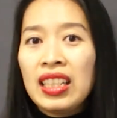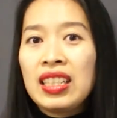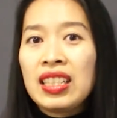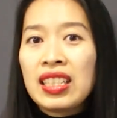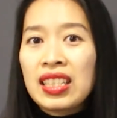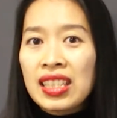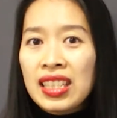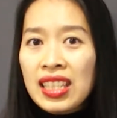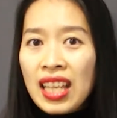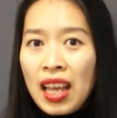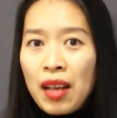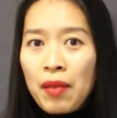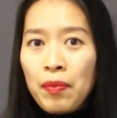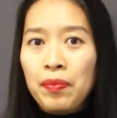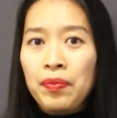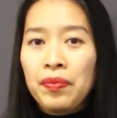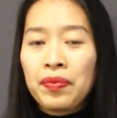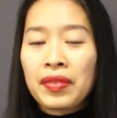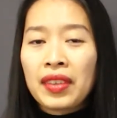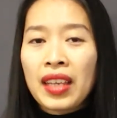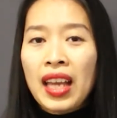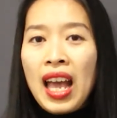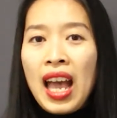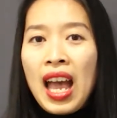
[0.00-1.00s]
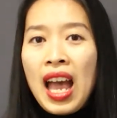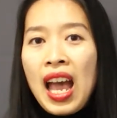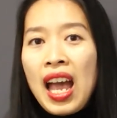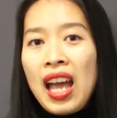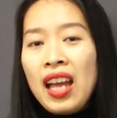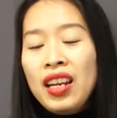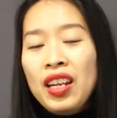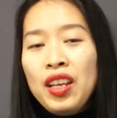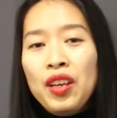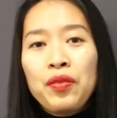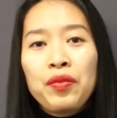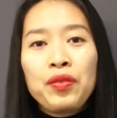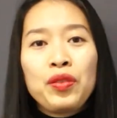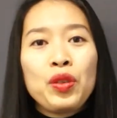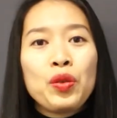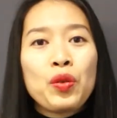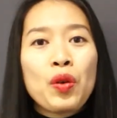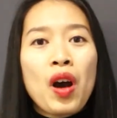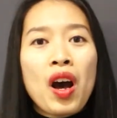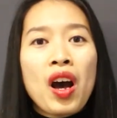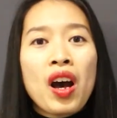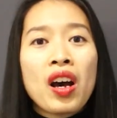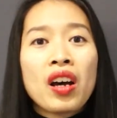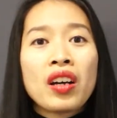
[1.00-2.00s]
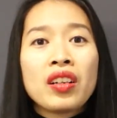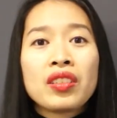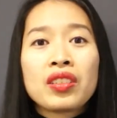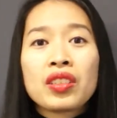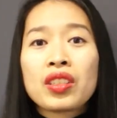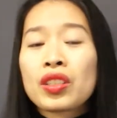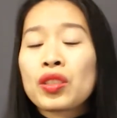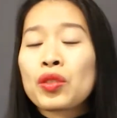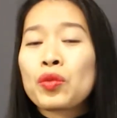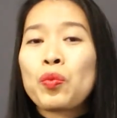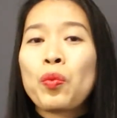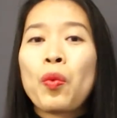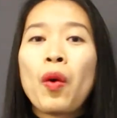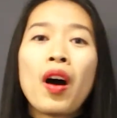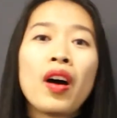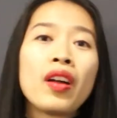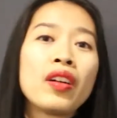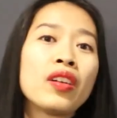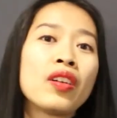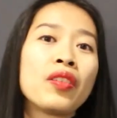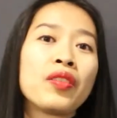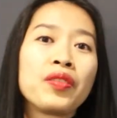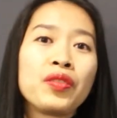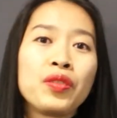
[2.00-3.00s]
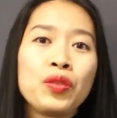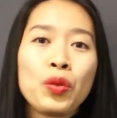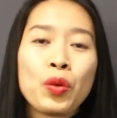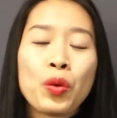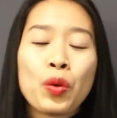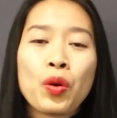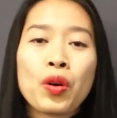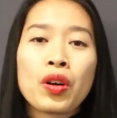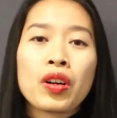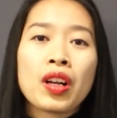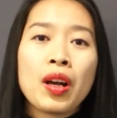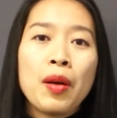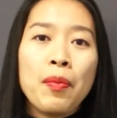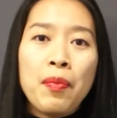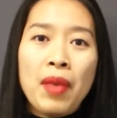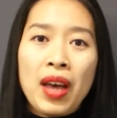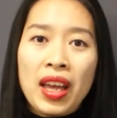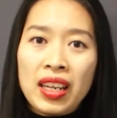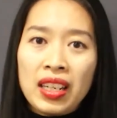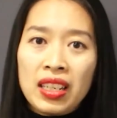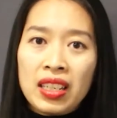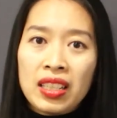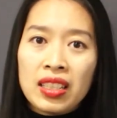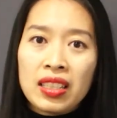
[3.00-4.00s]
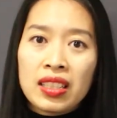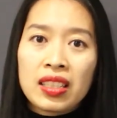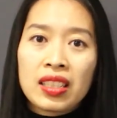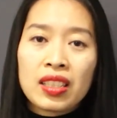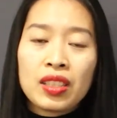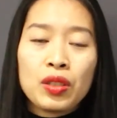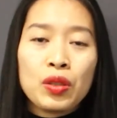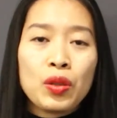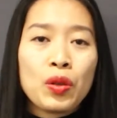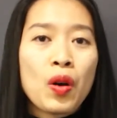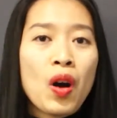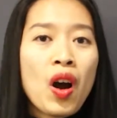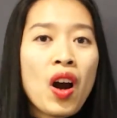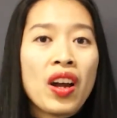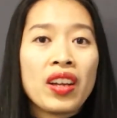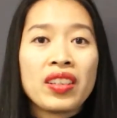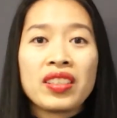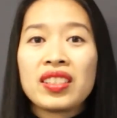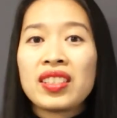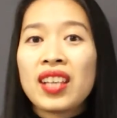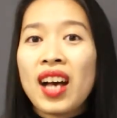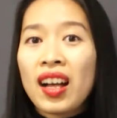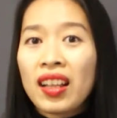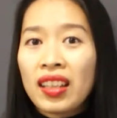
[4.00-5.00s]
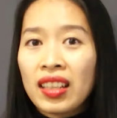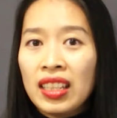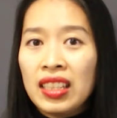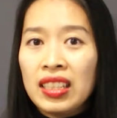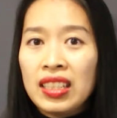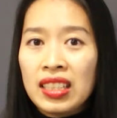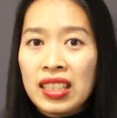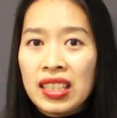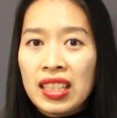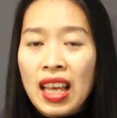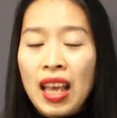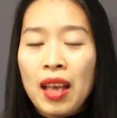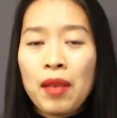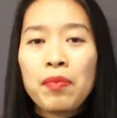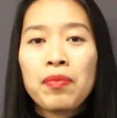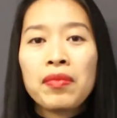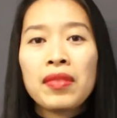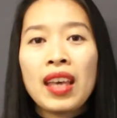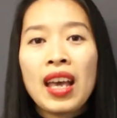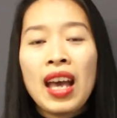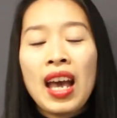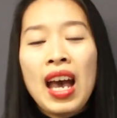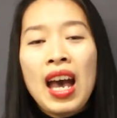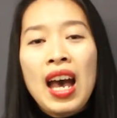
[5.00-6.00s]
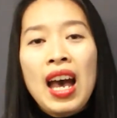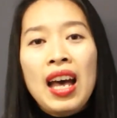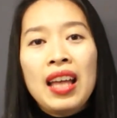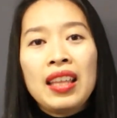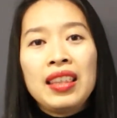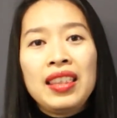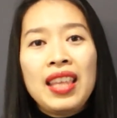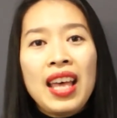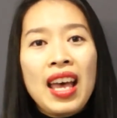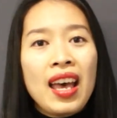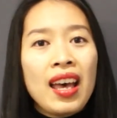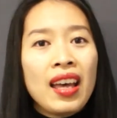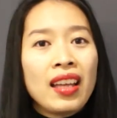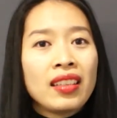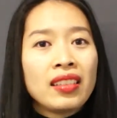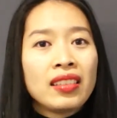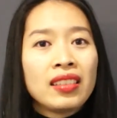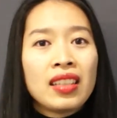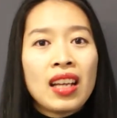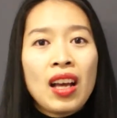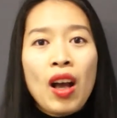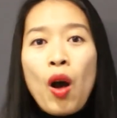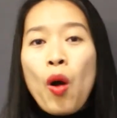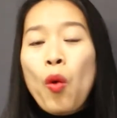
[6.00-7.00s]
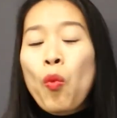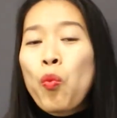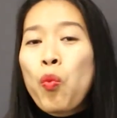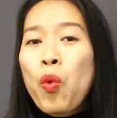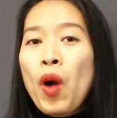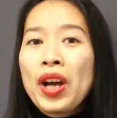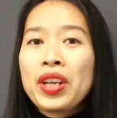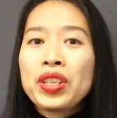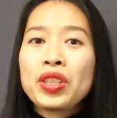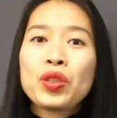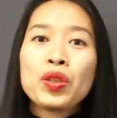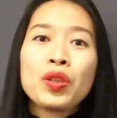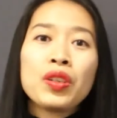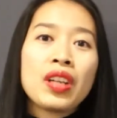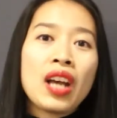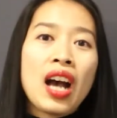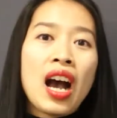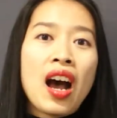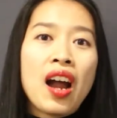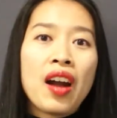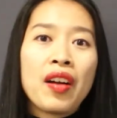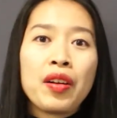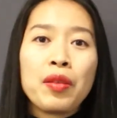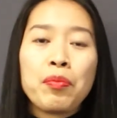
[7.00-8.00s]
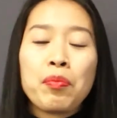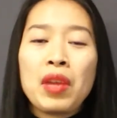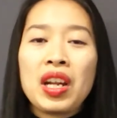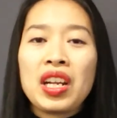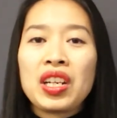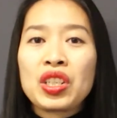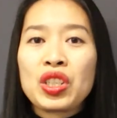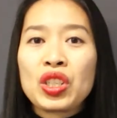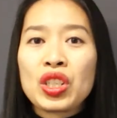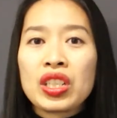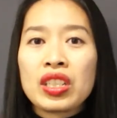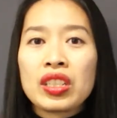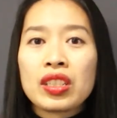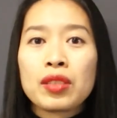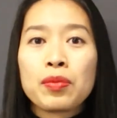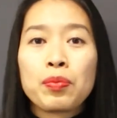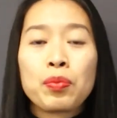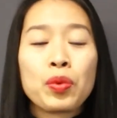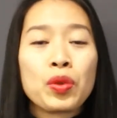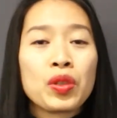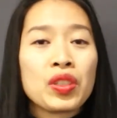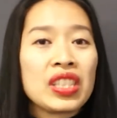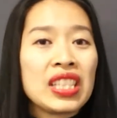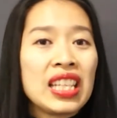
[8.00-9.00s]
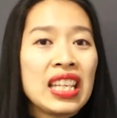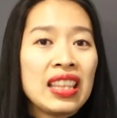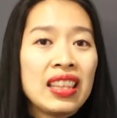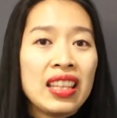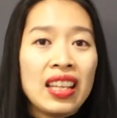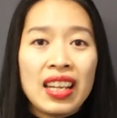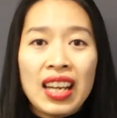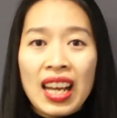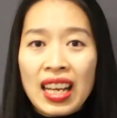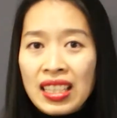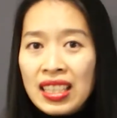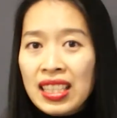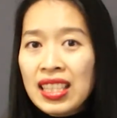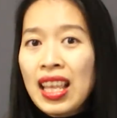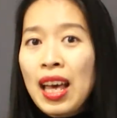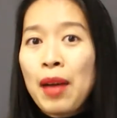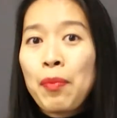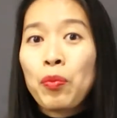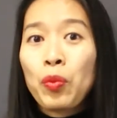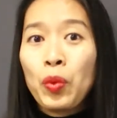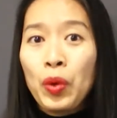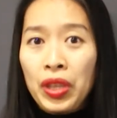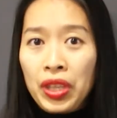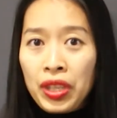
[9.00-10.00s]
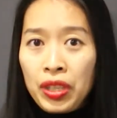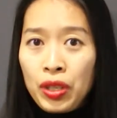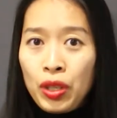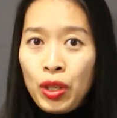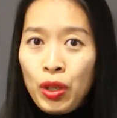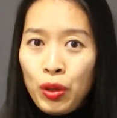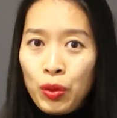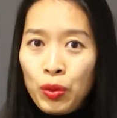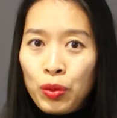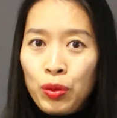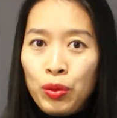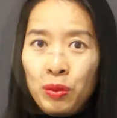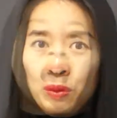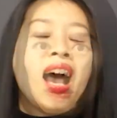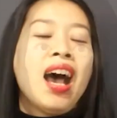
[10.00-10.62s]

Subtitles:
the same. And if you are just one of your competitors, you are exactly the same, then why should the hiring managers proceed the next step with you?